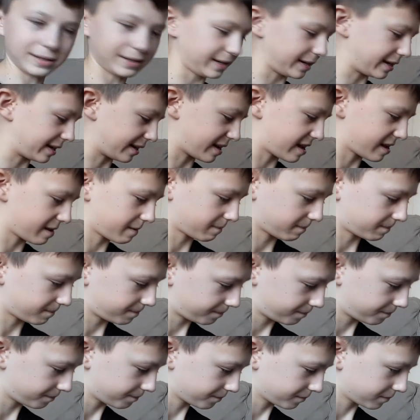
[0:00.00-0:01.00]
yeah.
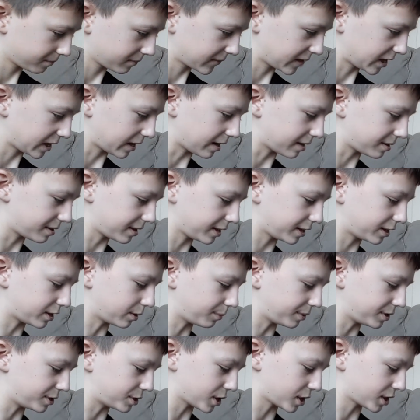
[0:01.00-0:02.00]
I think you'll
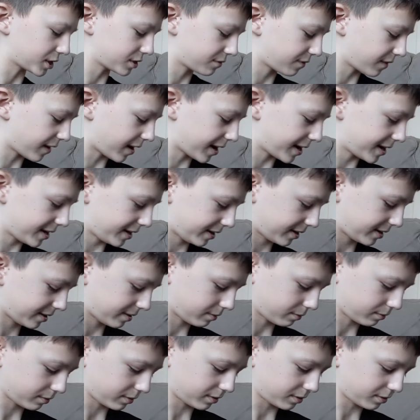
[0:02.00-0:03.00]
be just fine
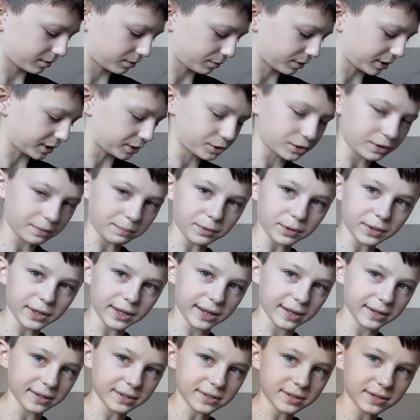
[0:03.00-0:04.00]
with 3
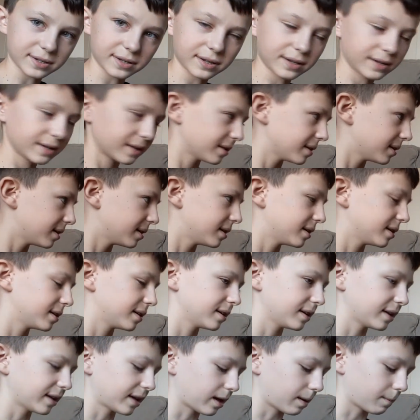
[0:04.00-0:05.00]
AAAs.
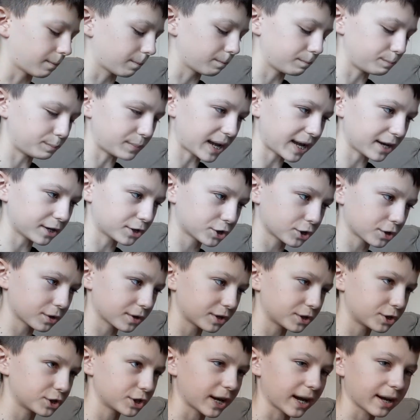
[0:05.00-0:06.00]
Make sure
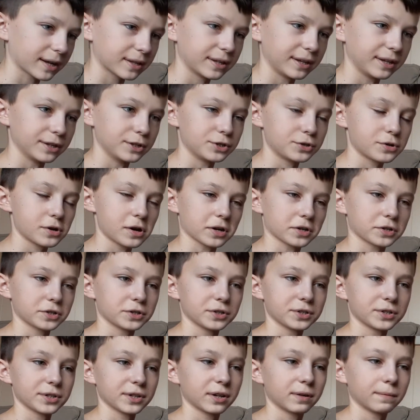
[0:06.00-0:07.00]
to check the
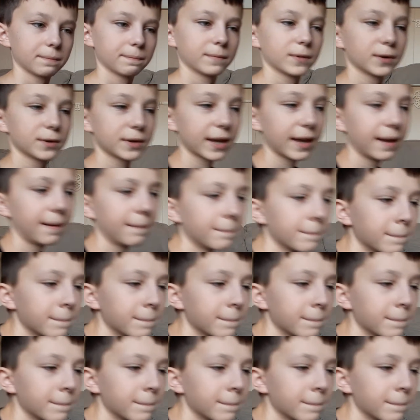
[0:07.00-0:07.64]
instructions, though, okay?